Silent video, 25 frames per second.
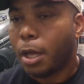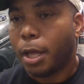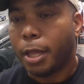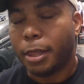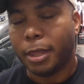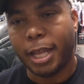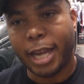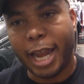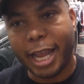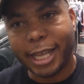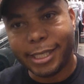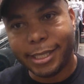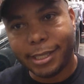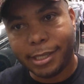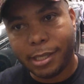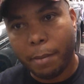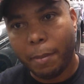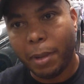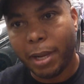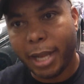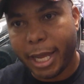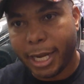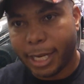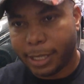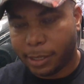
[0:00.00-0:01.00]
Then I
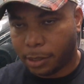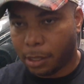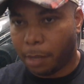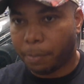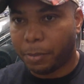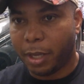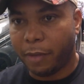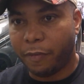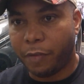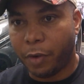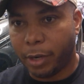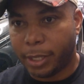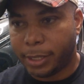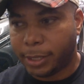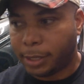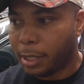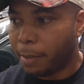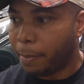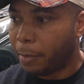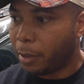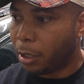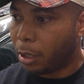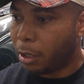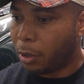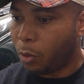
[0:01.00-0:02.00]
simulated something very
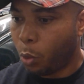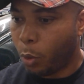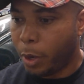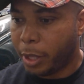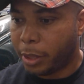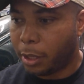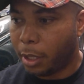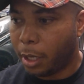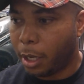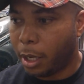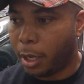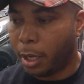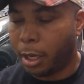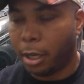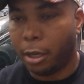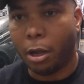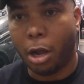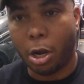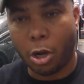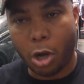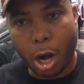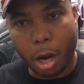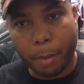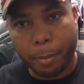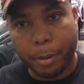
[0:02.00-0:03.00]
similar with a
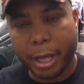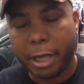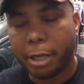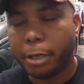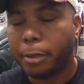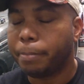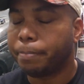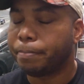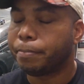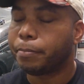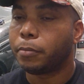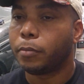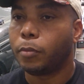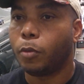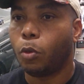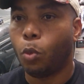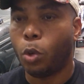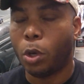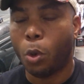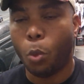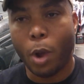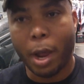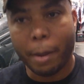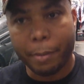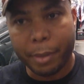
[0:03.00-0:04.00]
carburetor,
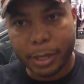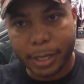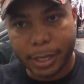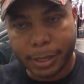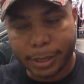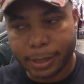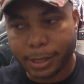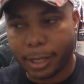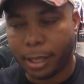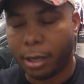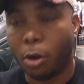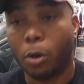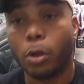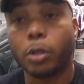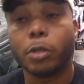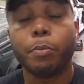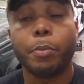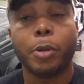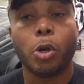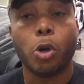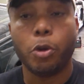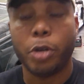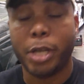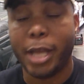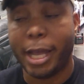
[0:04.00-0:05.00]
with a Weber, or
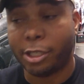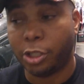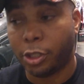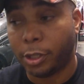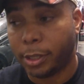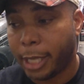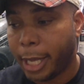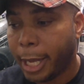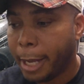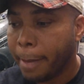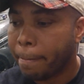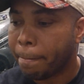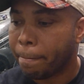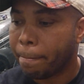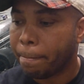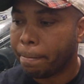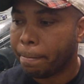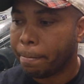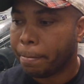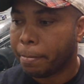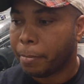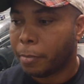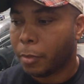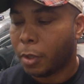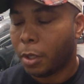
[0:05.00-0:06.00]
Mikuni, I should say.
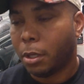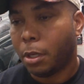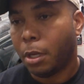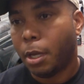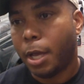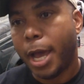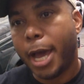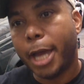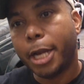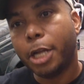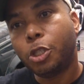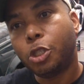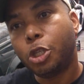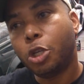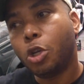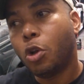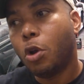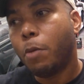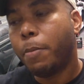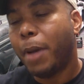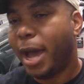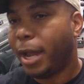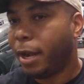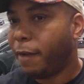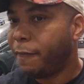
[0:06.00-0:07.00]
Had a
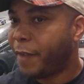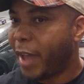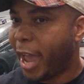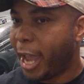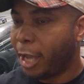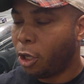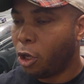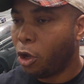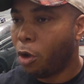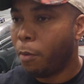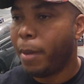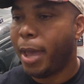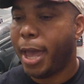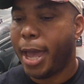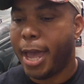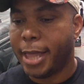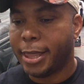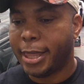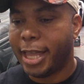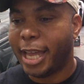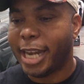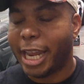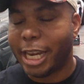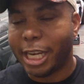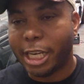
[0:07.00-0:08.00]
tube, had a vacuum, and
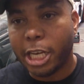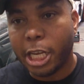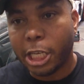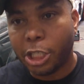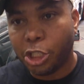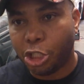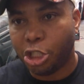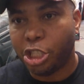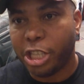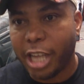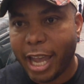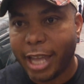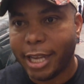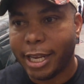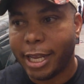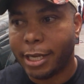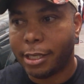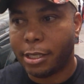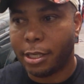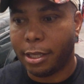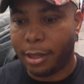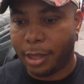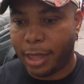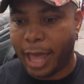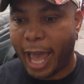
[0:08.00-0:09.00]
then
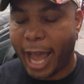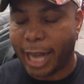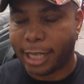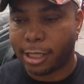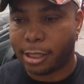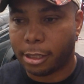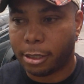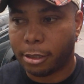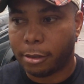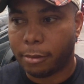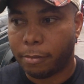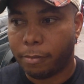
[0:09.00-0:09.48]
initiated that